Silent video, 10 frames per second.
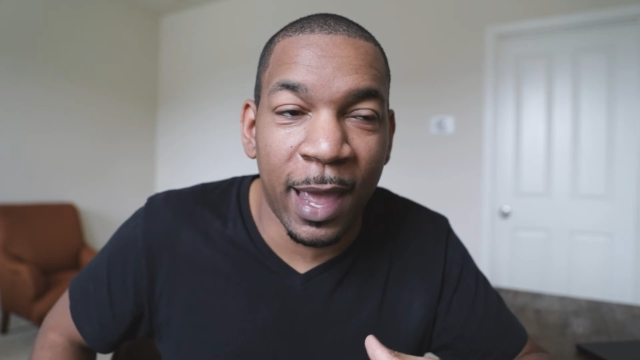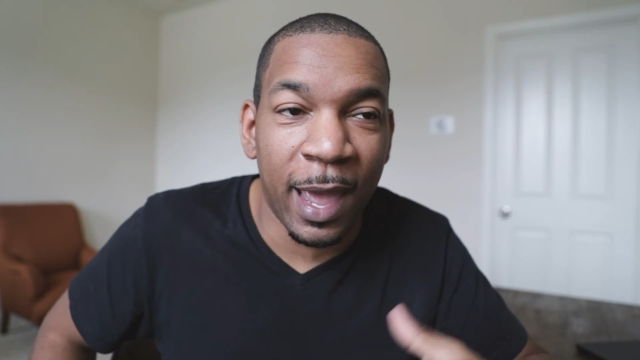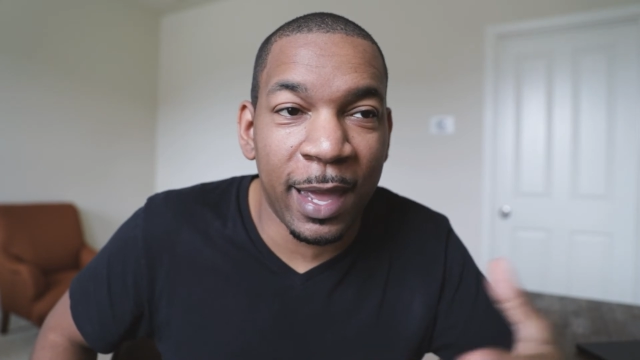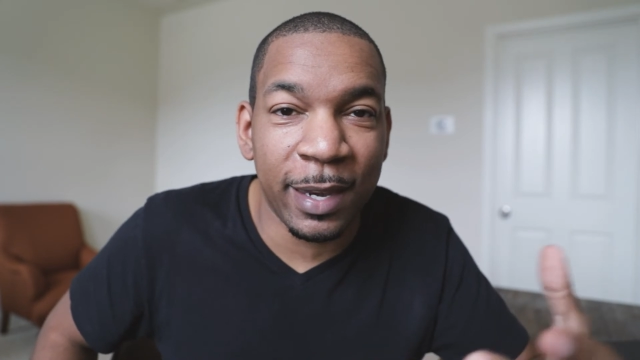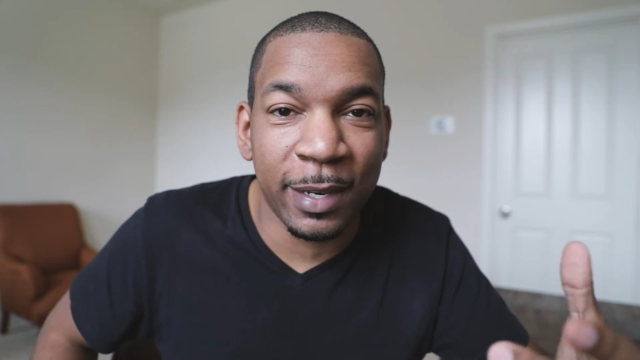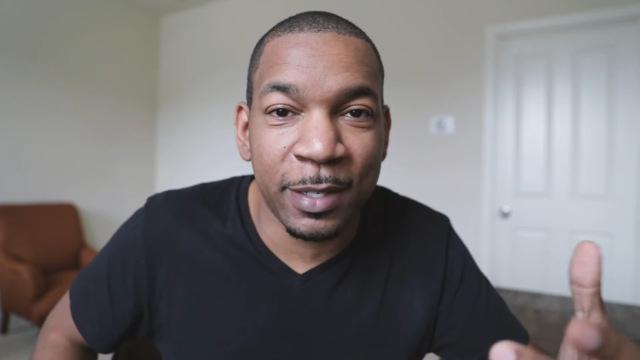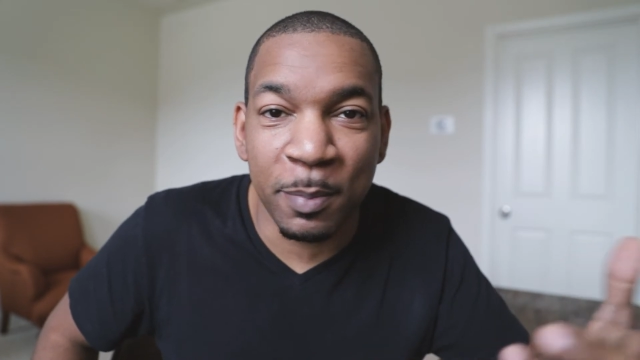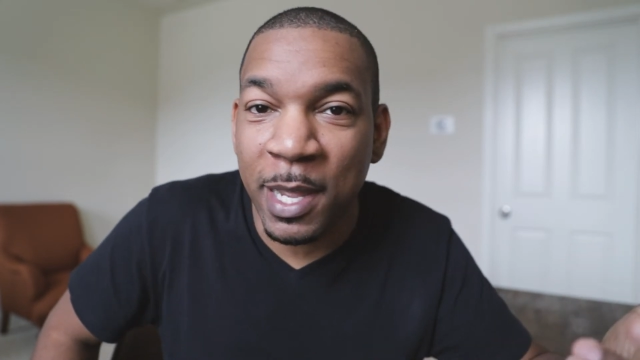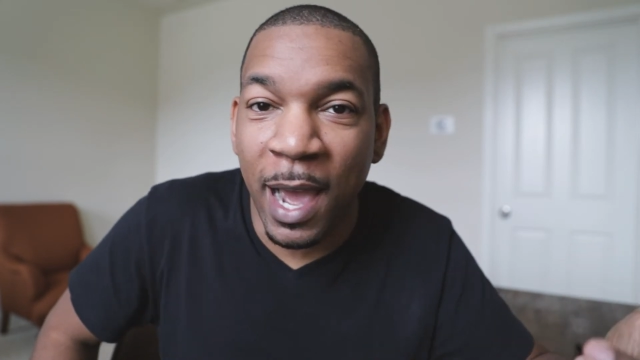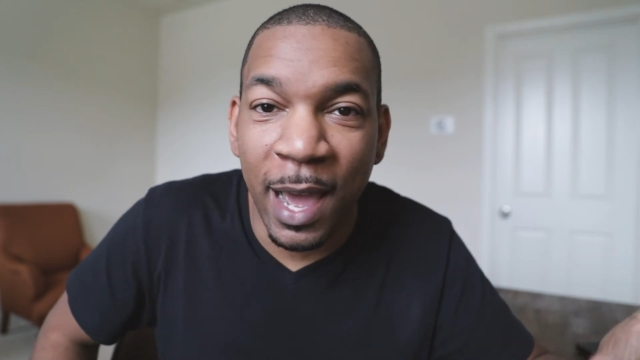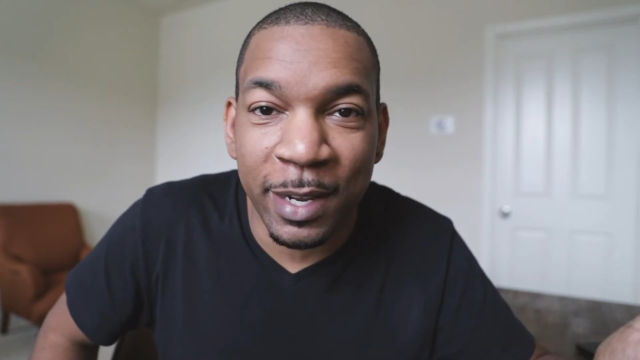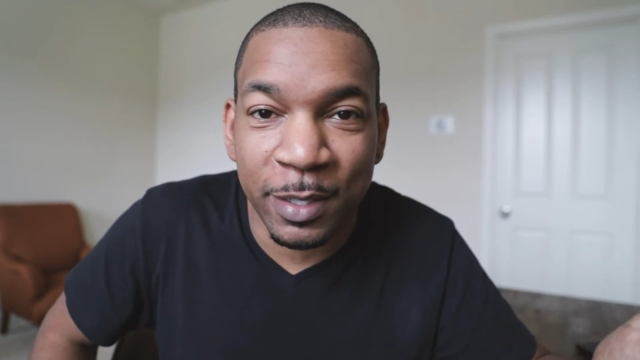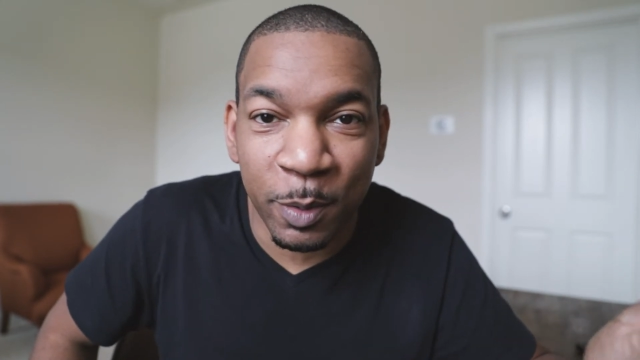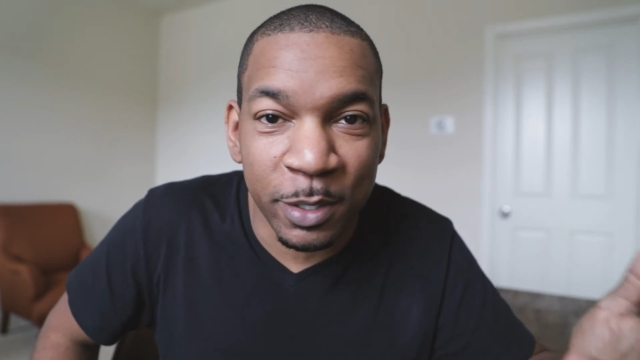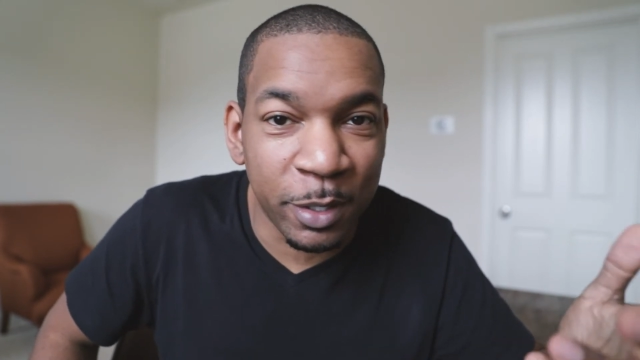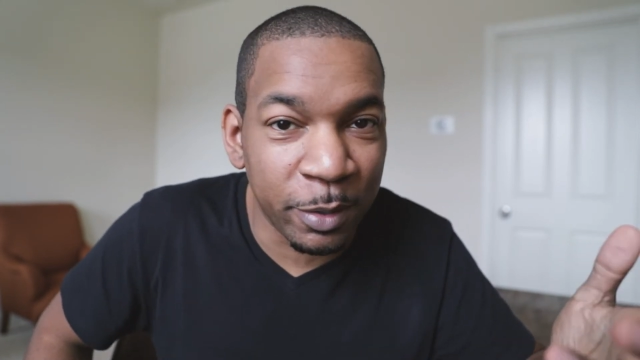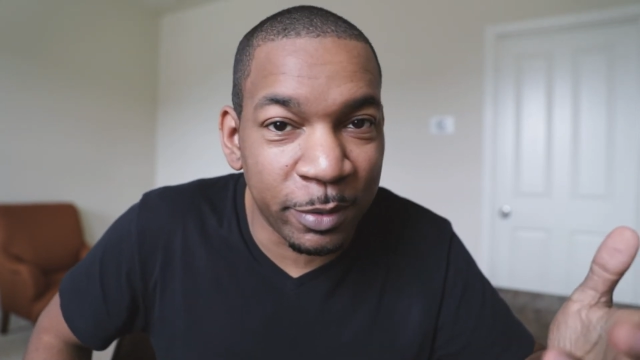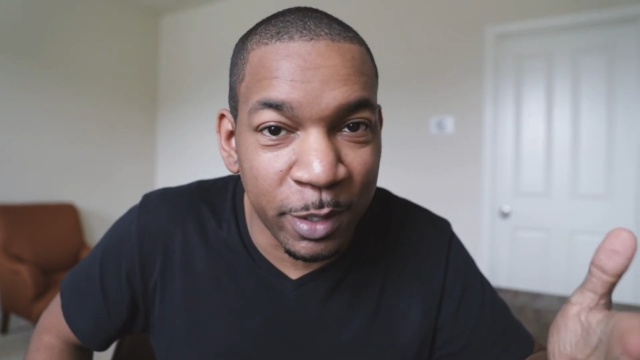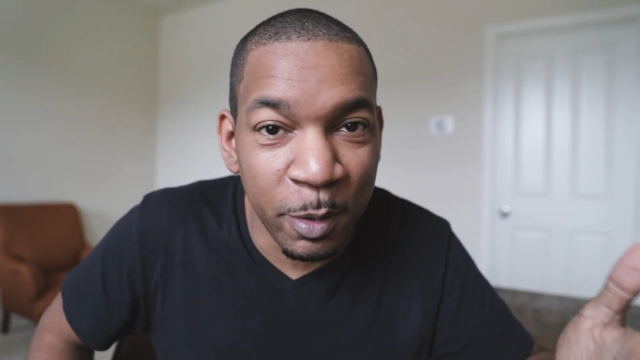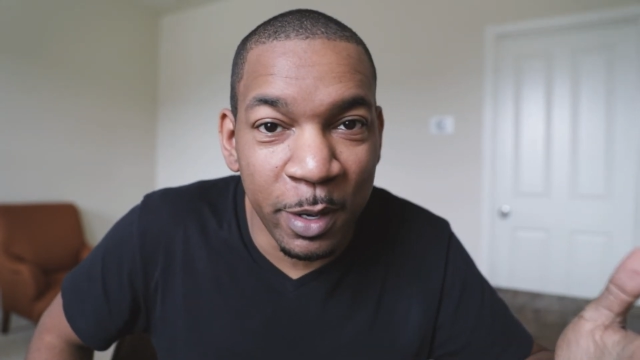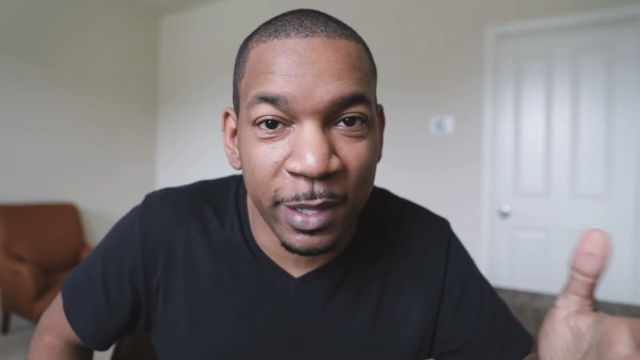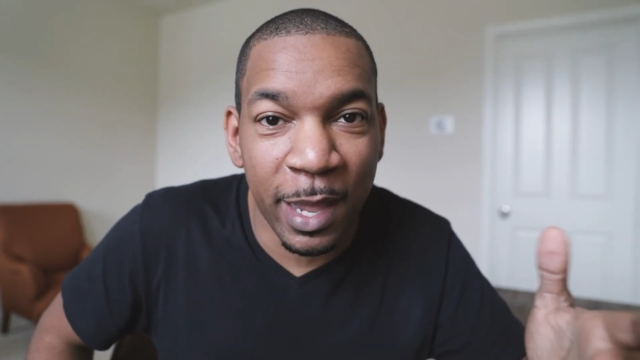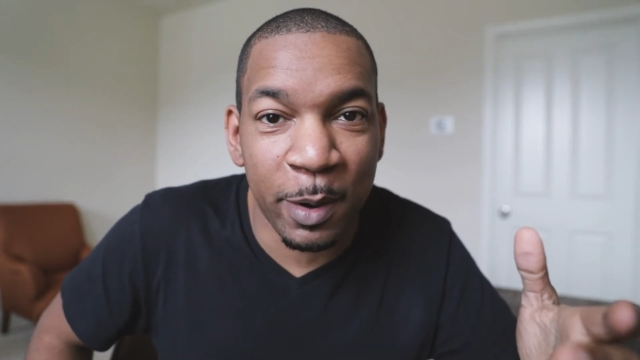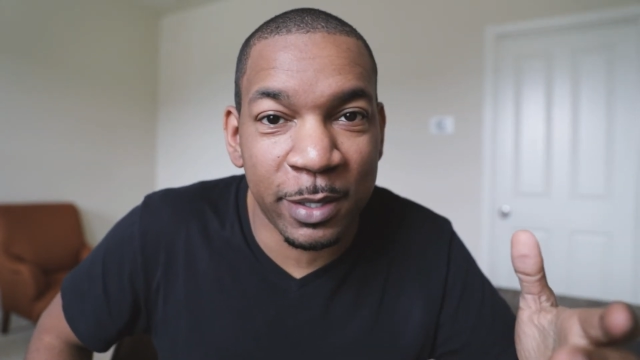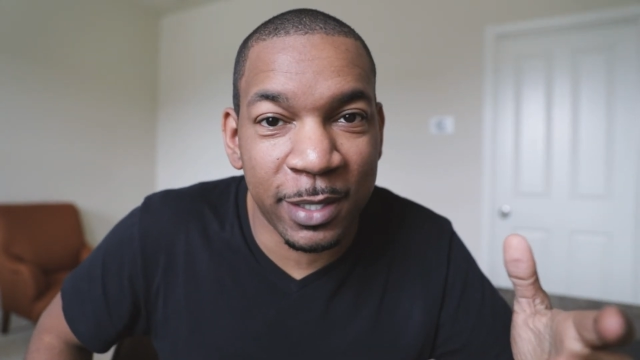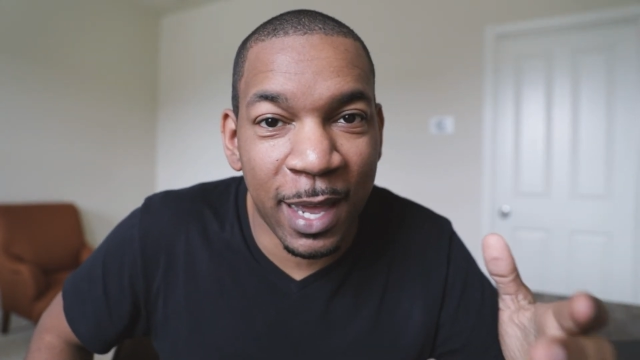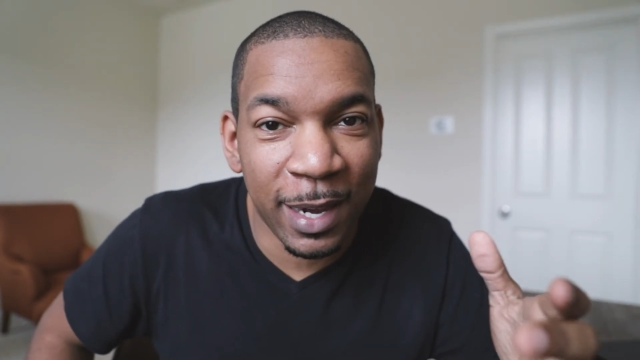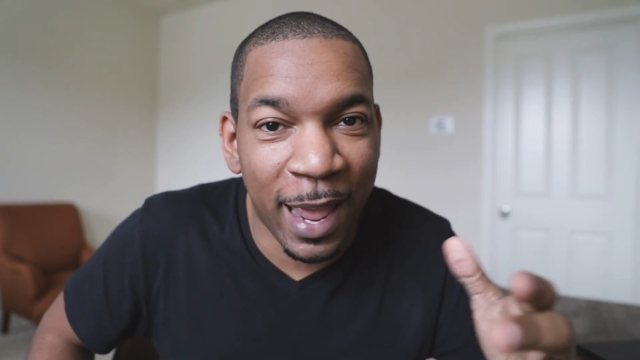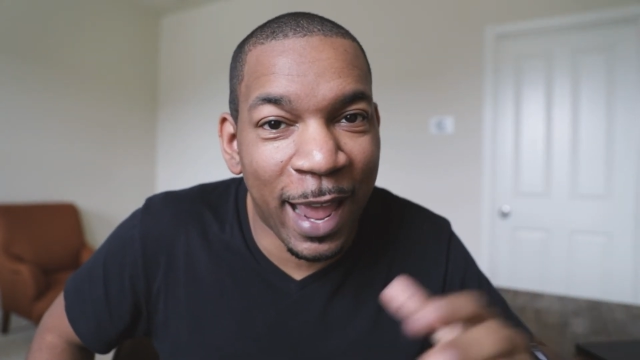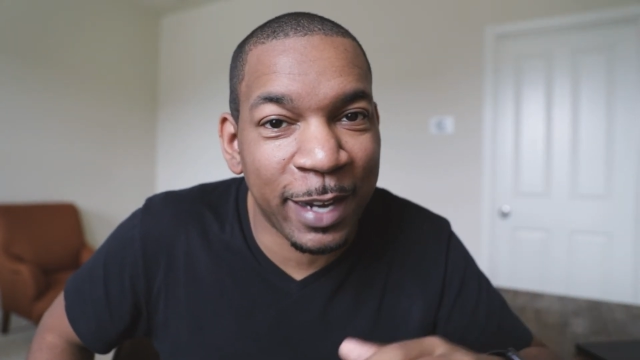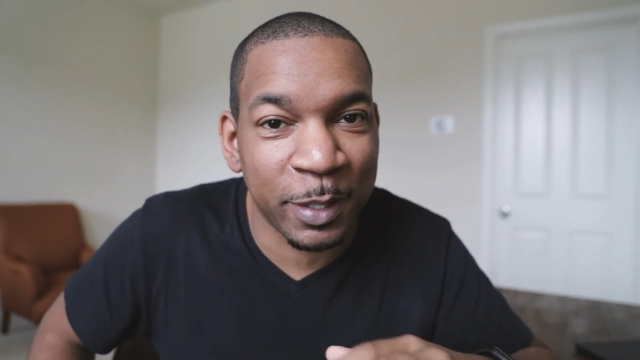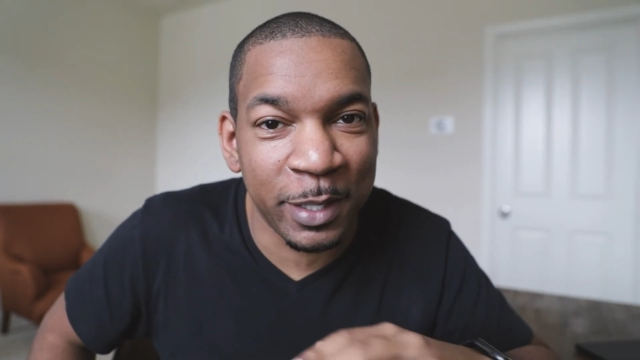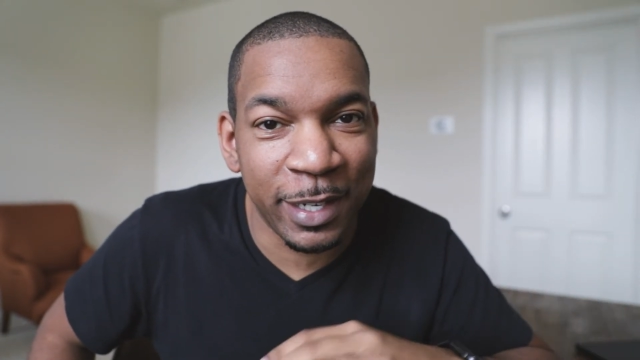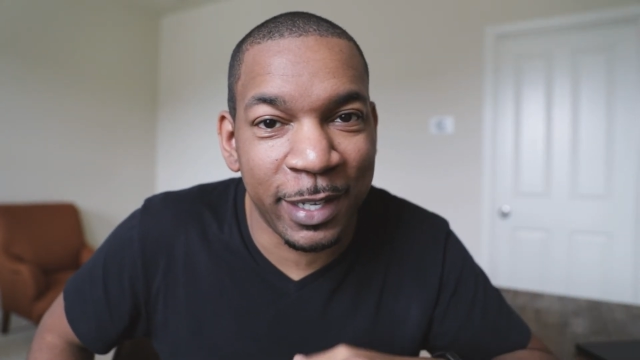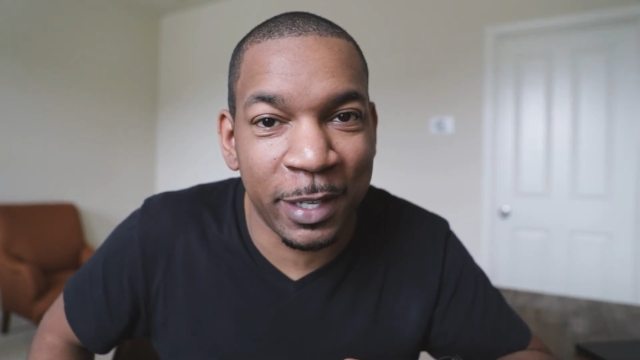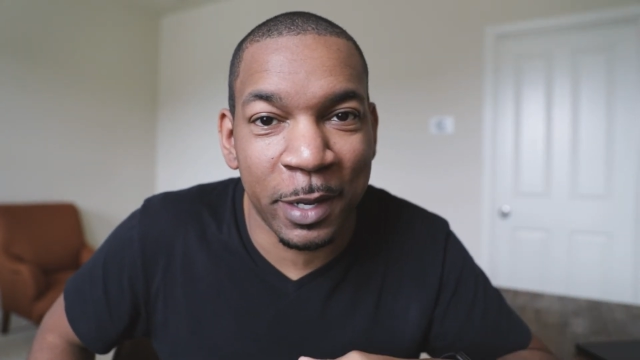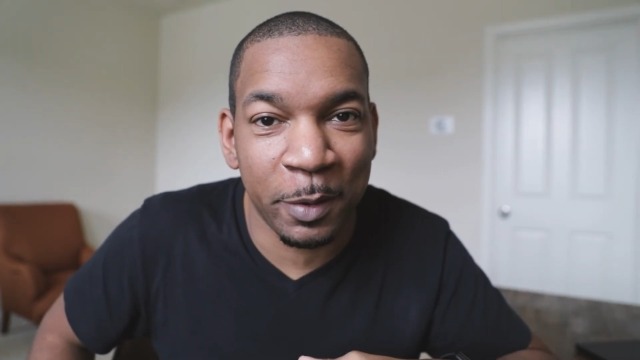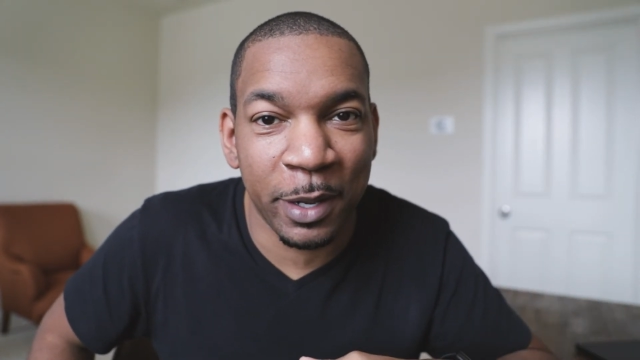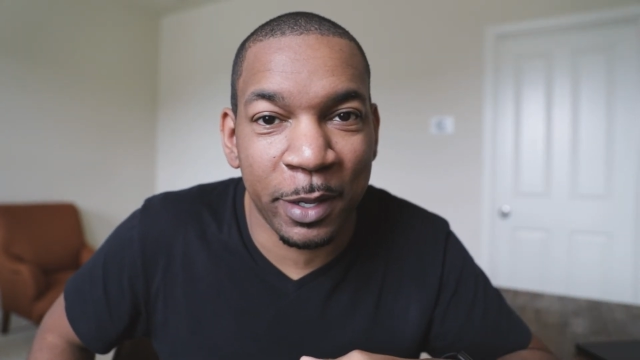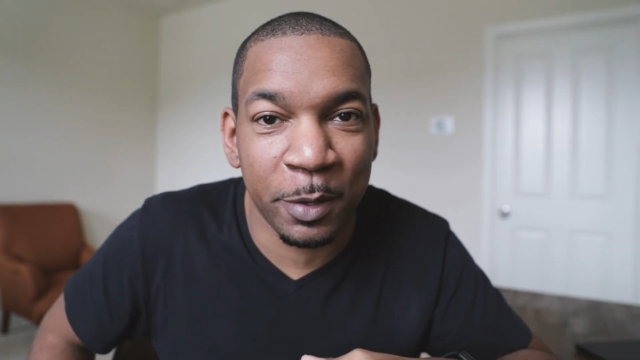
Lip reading: And to be honest, what you're doing there is not actually decluttering.